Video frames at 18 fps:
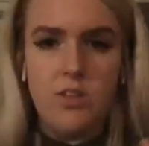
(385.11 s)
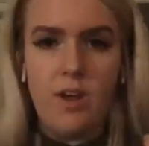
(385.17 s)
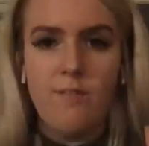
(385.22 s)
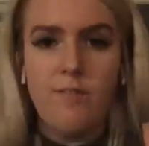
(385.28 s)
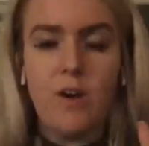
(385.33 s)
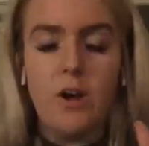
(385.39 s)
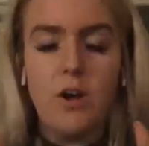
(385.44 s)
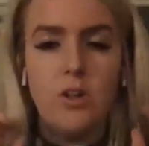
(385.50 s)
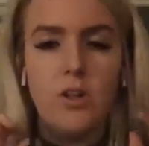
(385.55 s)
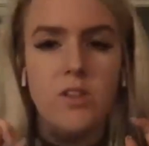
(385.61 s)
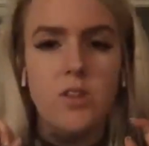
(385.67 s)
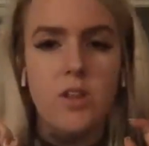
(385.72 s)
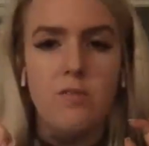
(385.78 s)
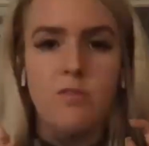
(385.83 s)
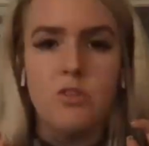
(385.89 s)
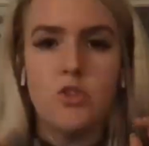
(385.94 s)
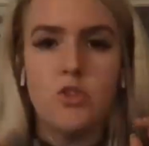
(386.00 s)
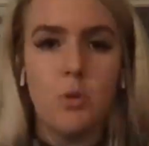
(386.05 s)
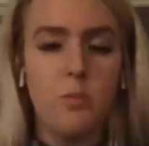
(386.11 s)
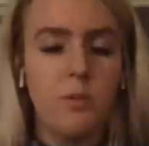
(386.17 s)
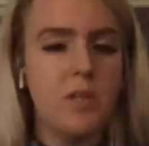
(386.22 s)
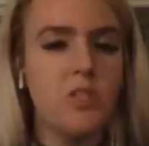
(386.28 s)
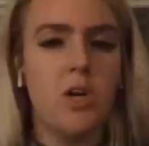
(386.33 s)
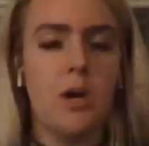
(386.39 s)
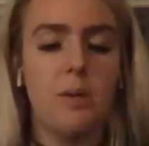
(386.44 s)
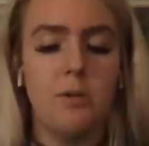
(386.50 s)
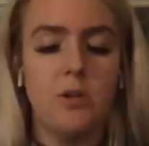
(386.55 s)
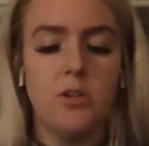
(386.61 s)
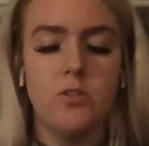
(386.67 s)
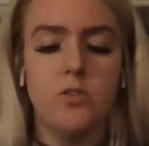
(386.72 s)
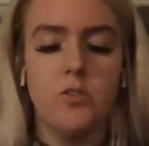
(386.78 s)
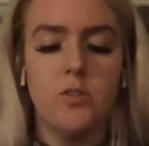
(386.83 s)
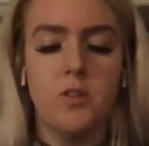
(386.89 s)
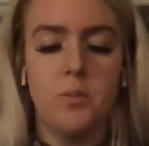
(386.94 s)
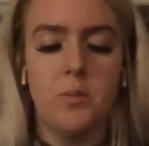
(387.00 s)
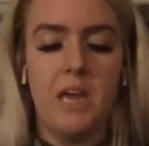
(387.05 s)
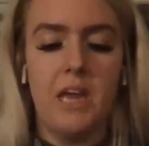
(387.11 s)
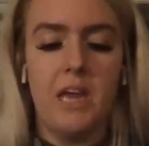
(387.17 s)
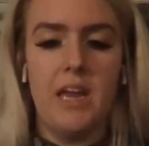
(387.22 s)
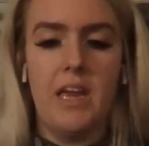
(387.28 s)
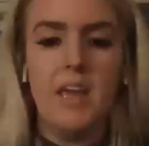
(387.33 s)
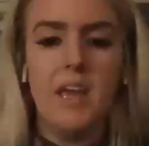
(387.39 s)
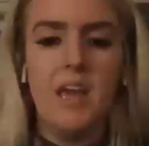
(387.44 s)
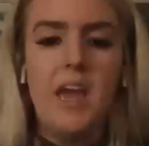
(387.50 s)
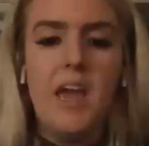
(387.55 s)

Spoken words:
I fell in love with so many top earners in the beginning.